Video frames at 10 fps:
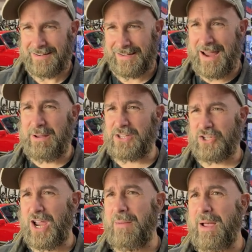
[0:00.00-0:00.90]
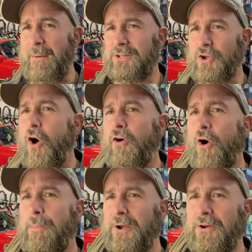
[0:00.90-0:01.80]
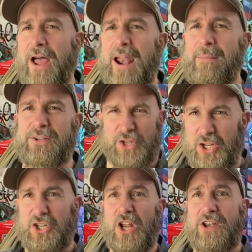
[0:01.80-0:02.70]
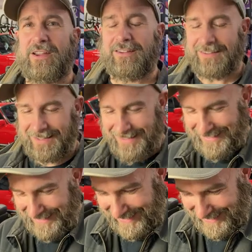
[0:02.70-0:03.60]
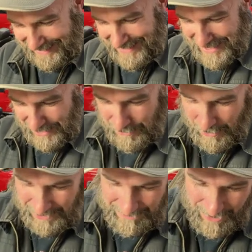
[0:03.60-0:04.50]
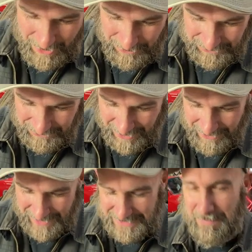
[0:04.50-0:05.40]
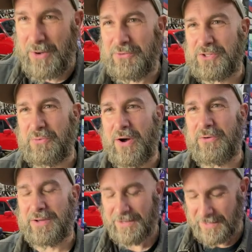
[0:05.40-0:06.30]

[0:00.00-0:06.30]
Damn it, Jim, I'm a door opener, not a magician. Quoting Bones there. That's a Bones quote.